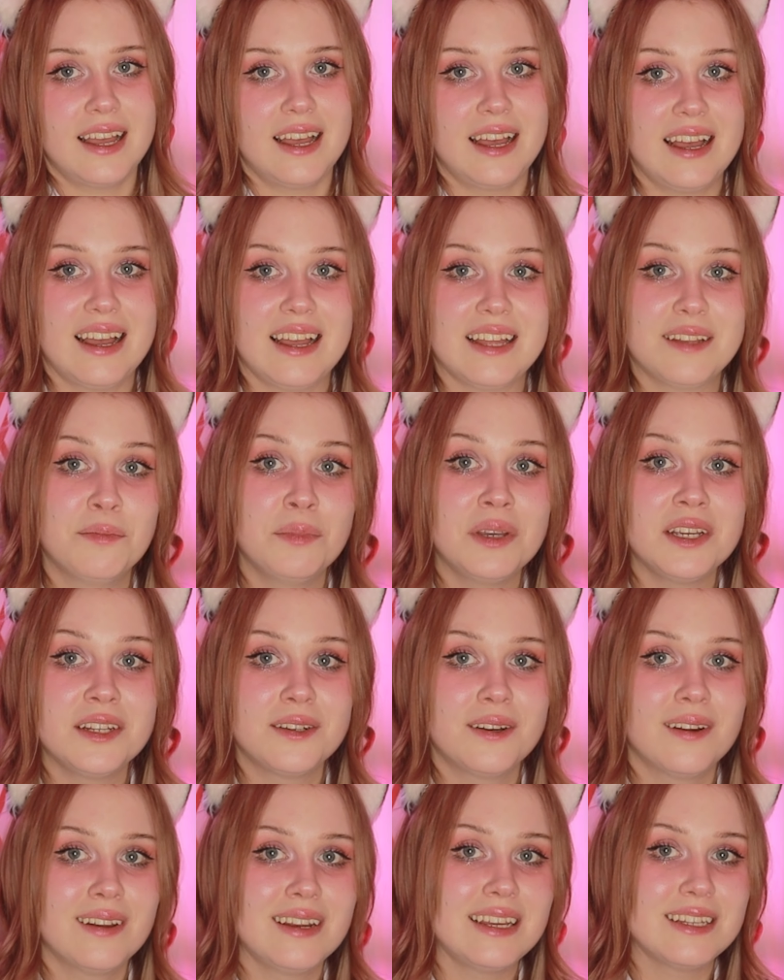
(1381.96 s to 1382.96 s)
and
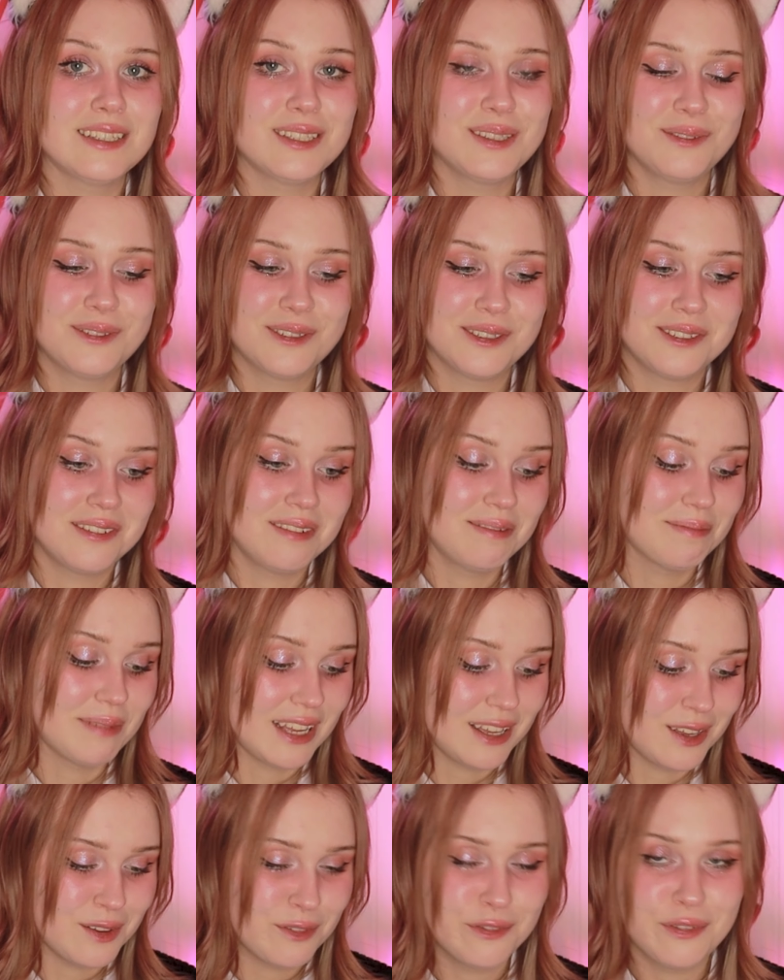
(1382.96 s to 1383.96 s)
Mignon is one of
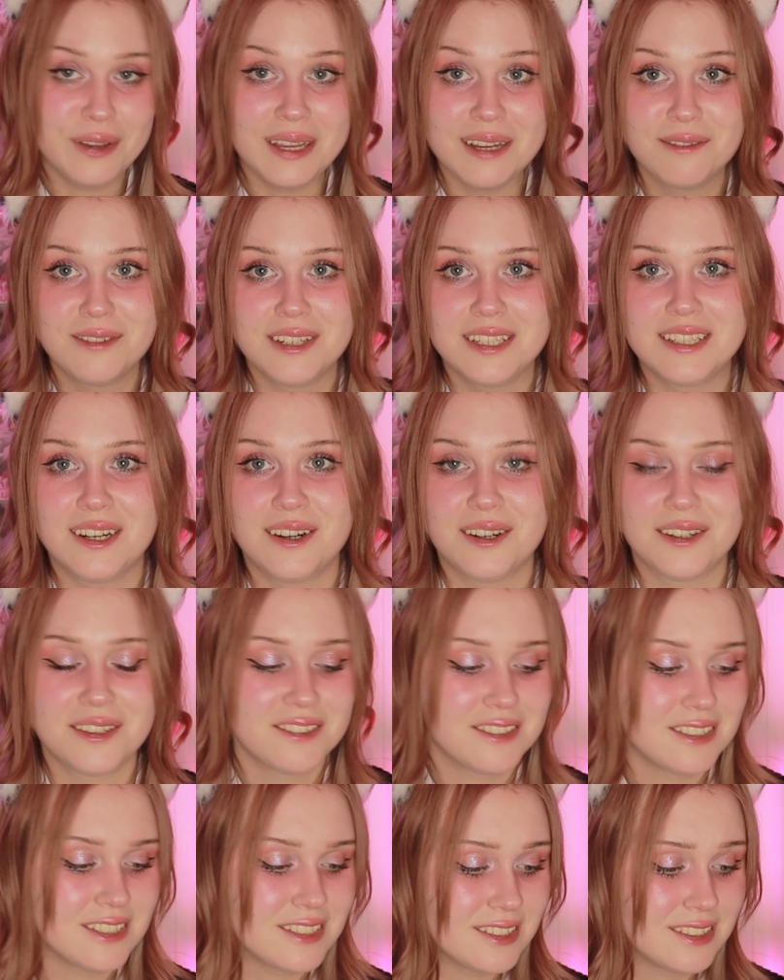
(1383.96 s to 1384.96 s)
my favorite
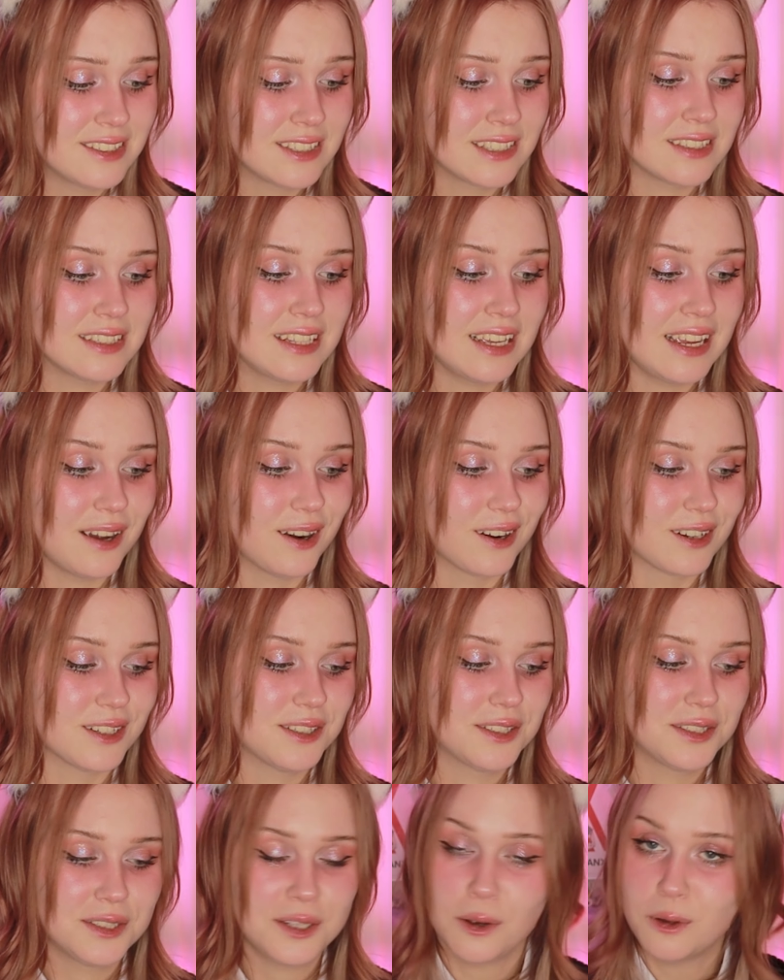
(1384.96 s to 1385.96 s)
artists. They are
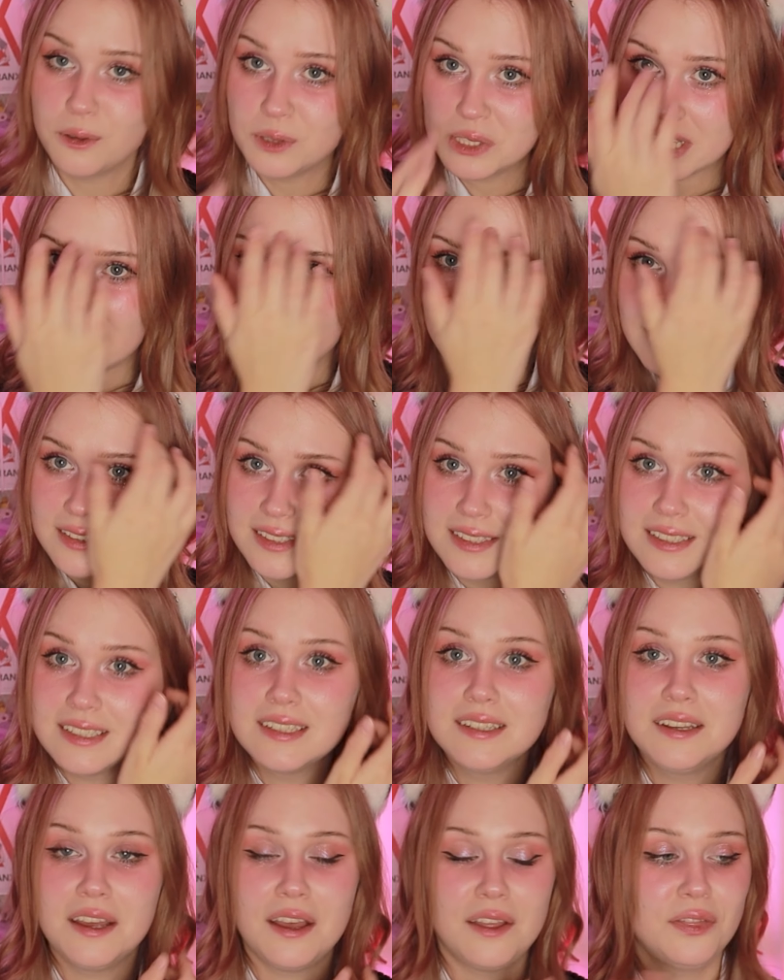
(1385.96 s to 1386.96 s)
so
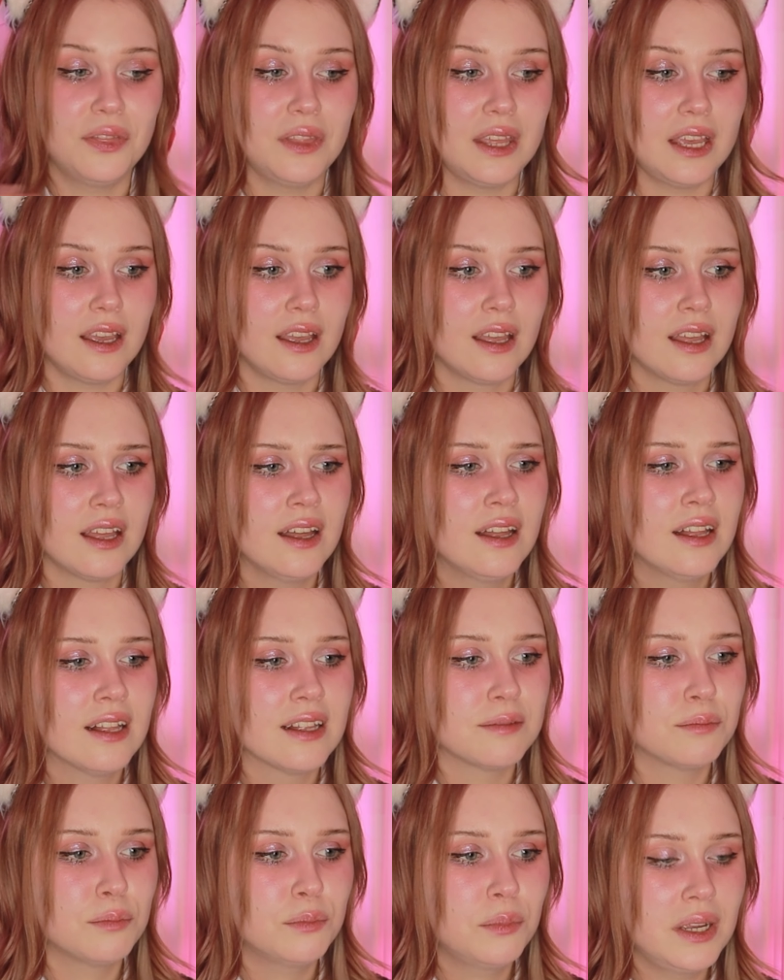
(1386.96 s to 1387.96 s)
talented and they
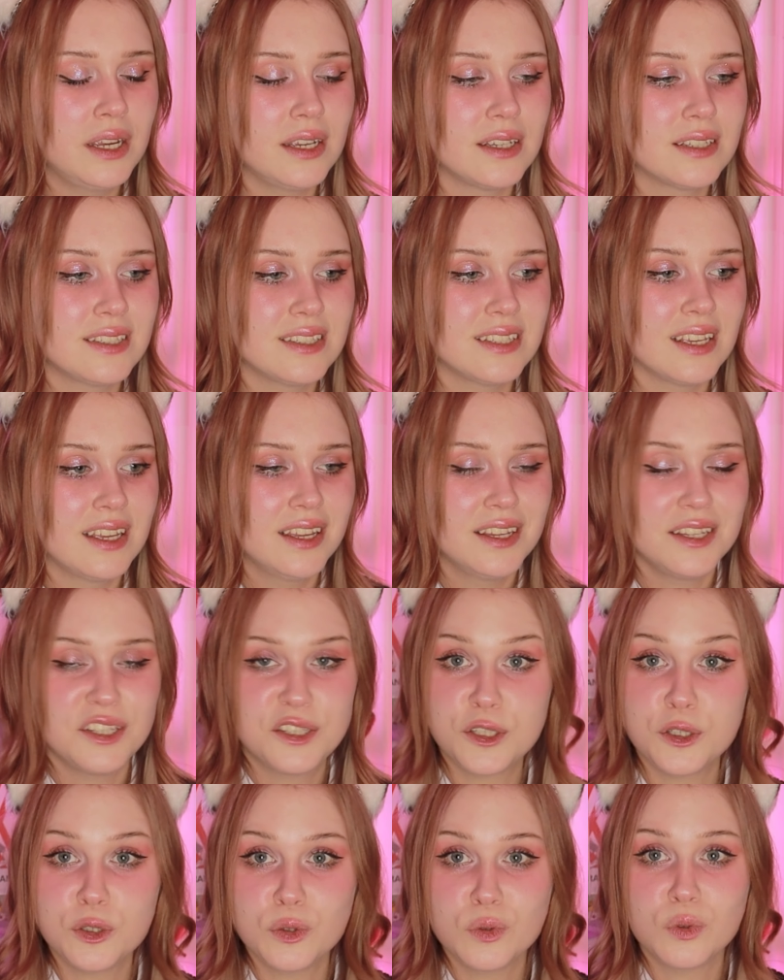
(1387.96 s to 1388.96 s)
mix
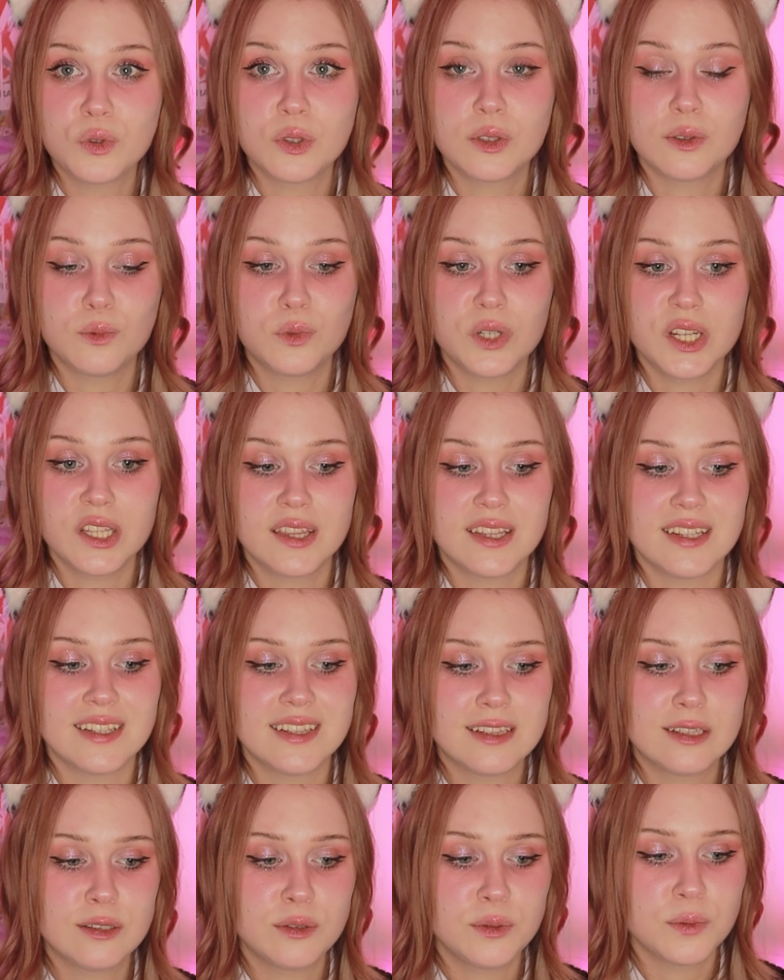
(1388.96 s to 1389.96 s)
cute with
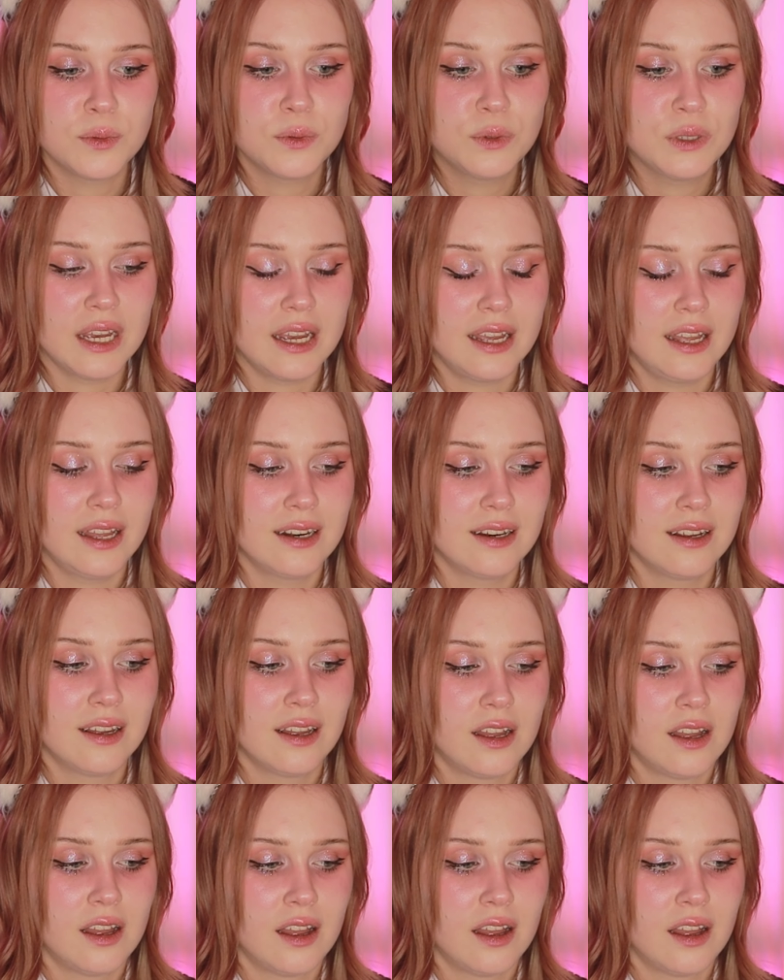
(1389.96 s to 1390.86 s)
lewd, and